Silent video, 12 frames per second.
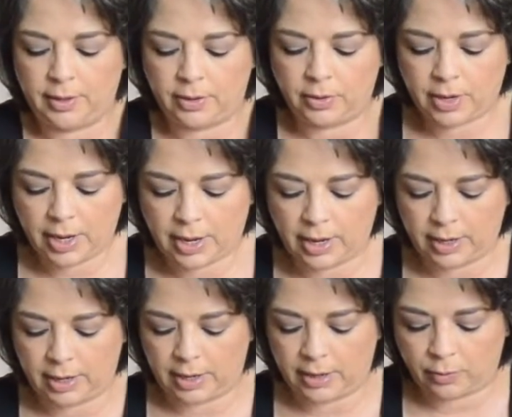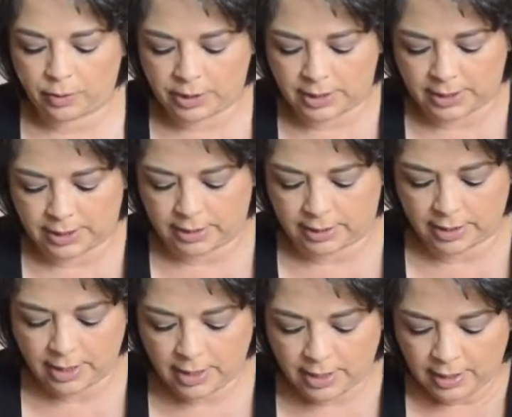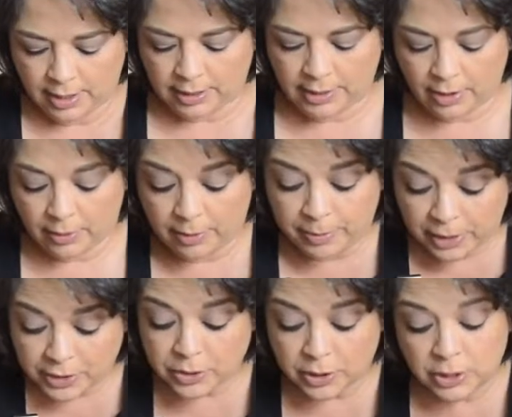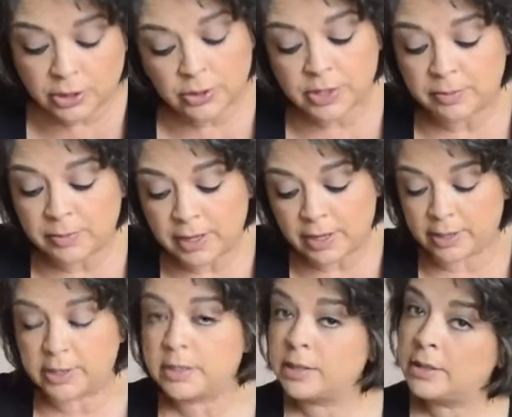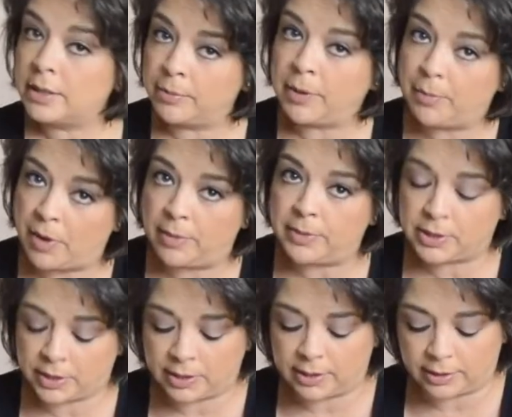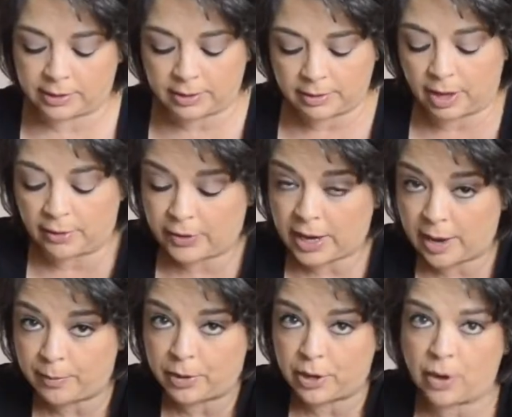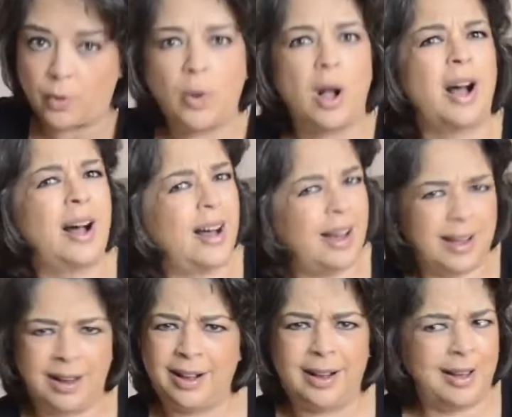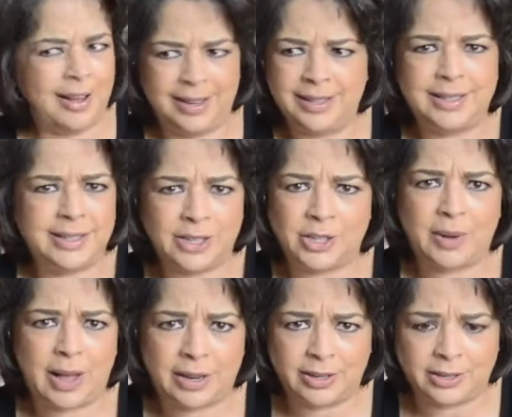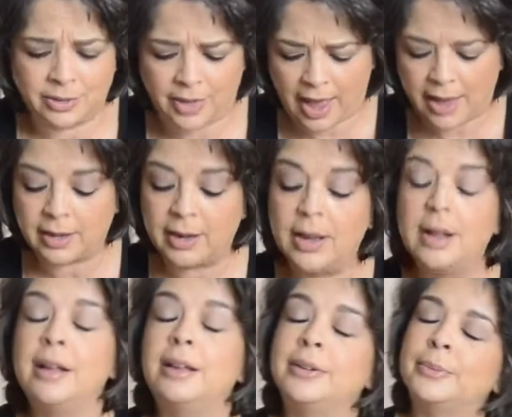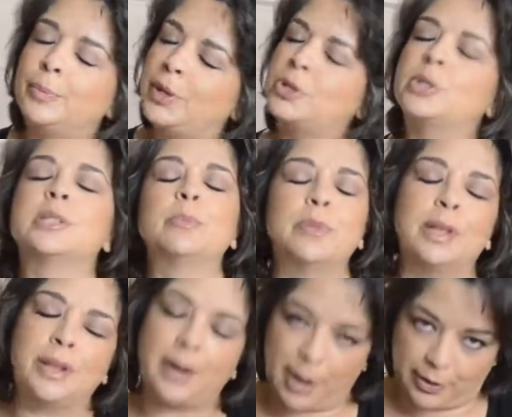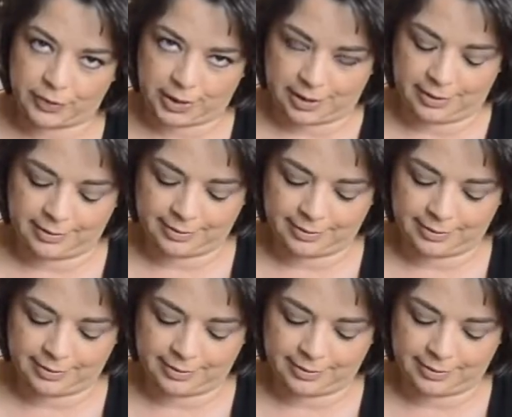Okay, and we're done. Now, I'm also going to do something else that my mom is going to, off camera, go, I didn't teach you how to do that. It's just something that I've done.